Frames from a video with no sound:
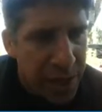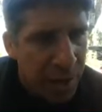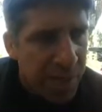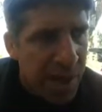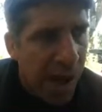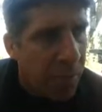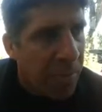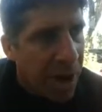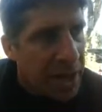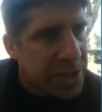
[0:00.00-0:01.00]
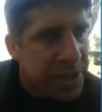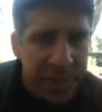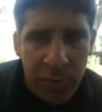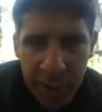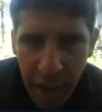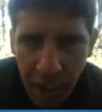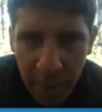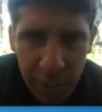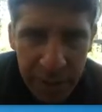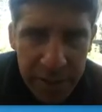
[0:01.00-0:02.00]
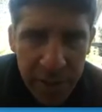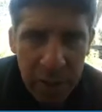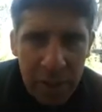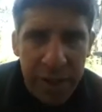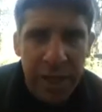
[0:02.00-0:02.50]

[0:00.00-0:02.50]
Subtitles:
I mean, our minds can only operate on